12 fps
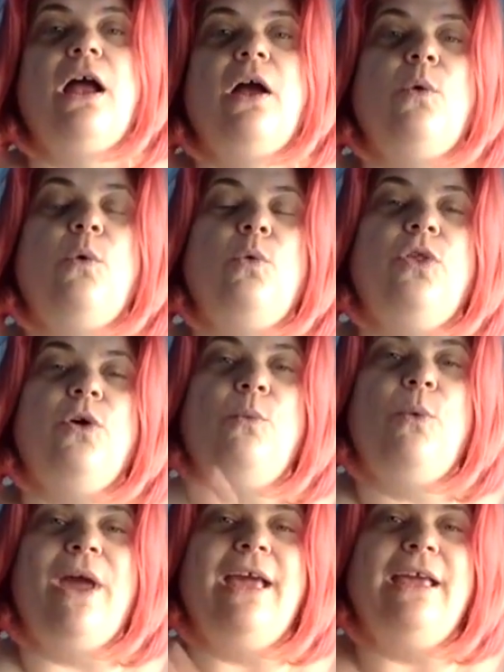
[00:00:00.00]
the way
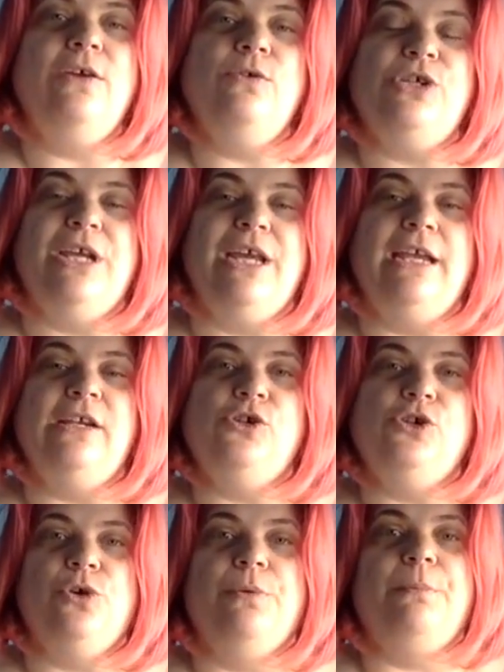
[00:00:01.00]
you change your
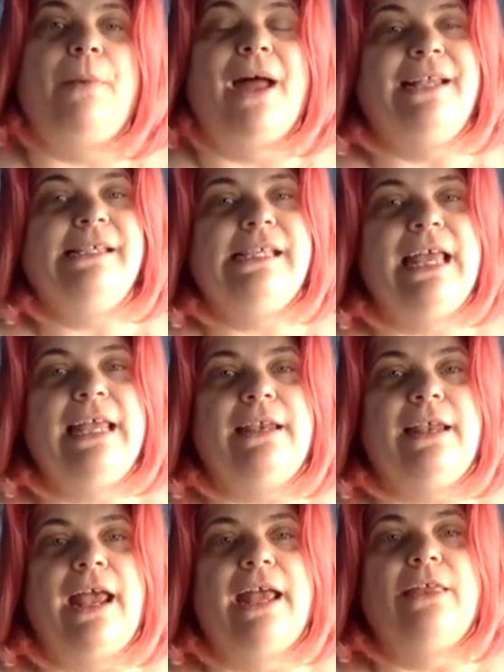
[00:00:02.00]
mindset
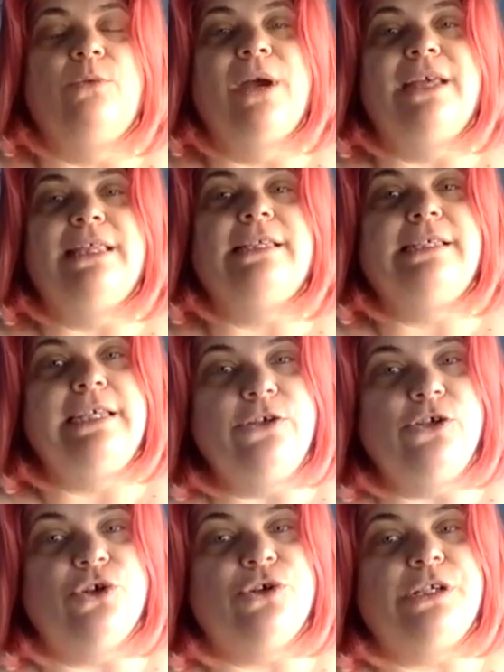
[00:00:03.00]
and the way that
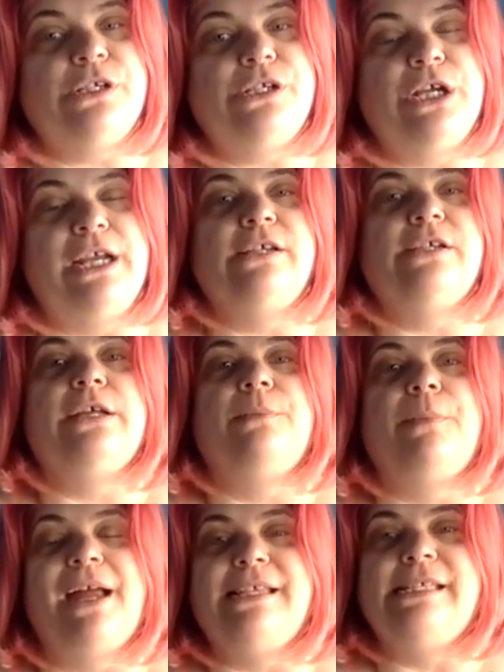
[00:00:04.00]
teachers change their
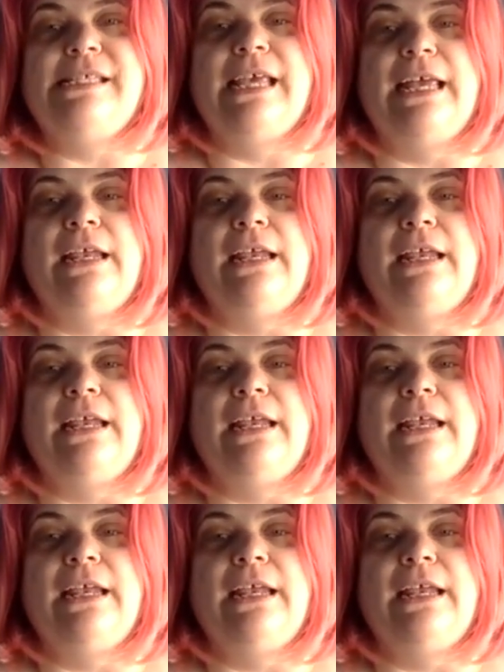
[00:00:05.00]
mindset